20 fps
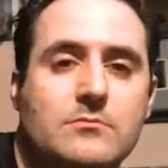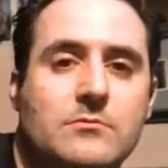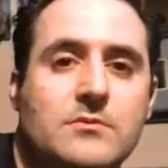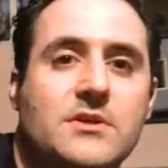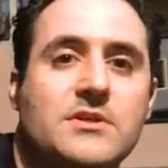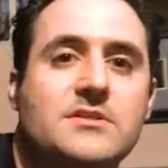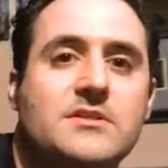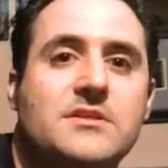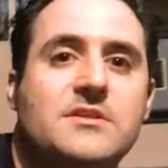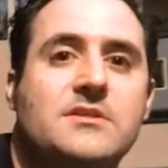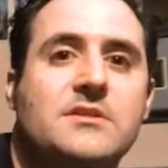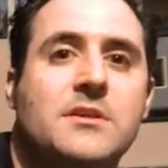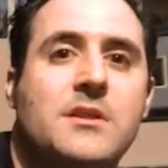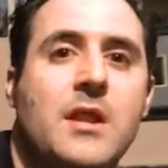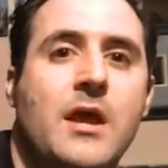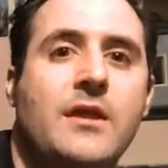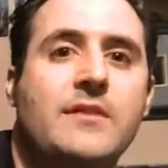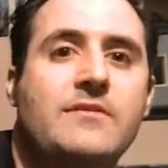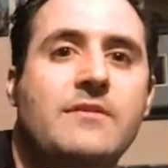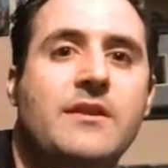This is the
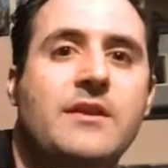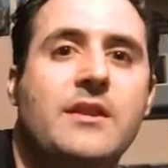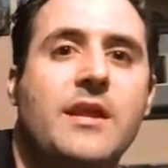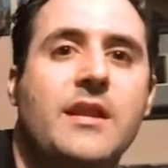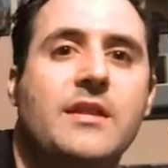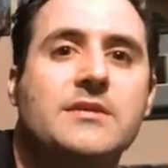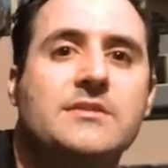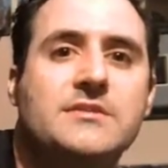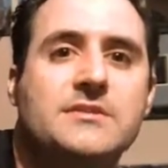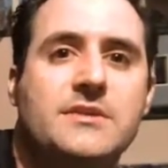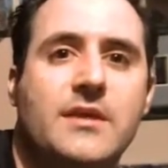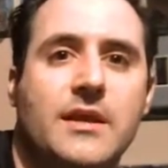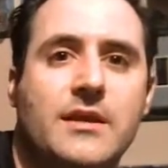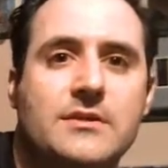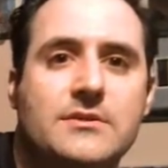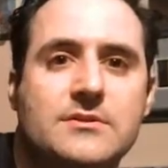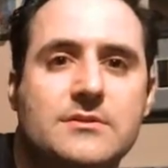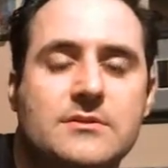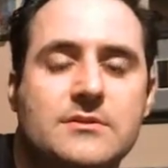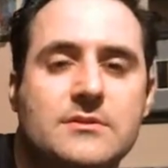
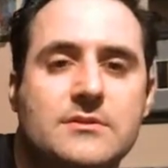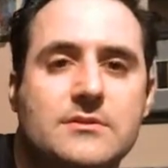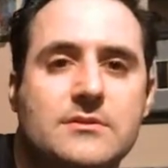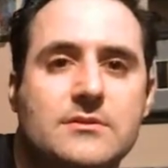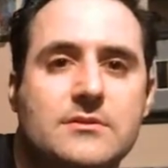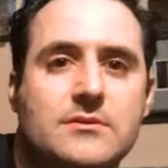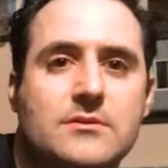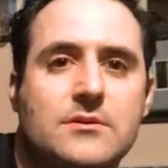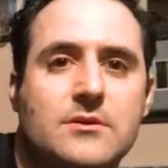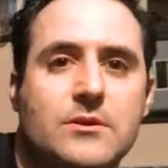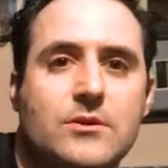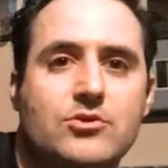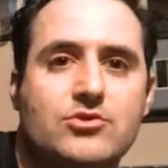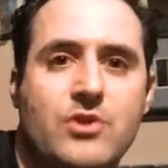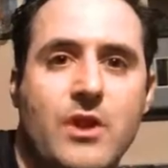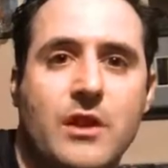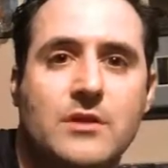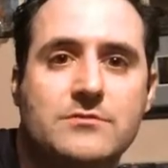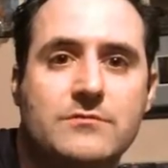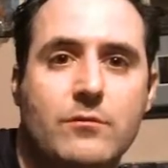1986
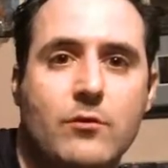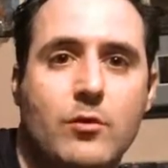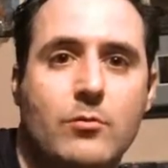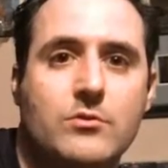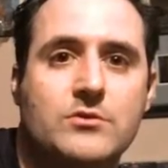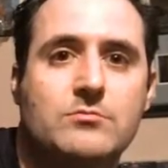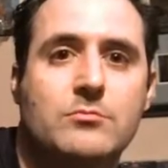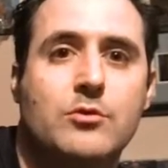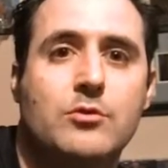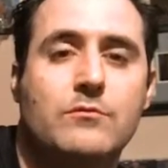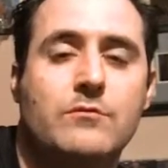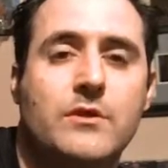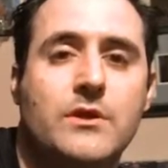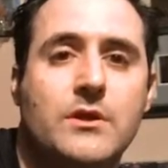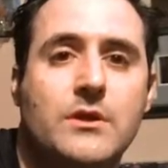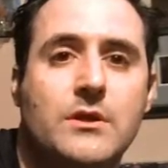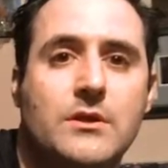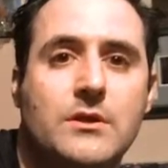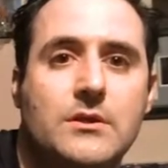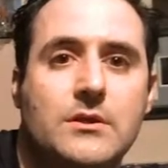Transformers
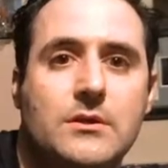movie.